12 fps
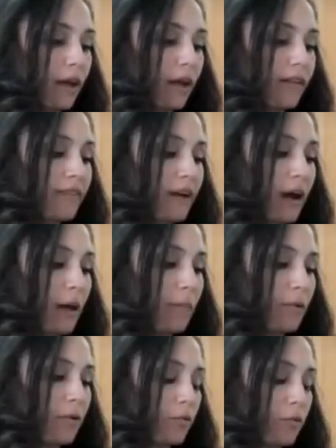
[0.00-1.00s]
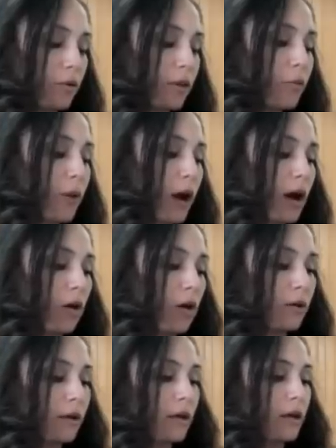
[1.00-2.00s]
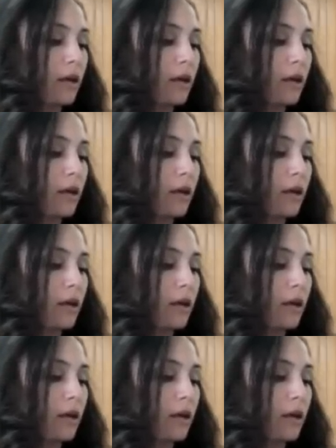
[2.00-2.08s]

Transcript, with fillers: dice up really well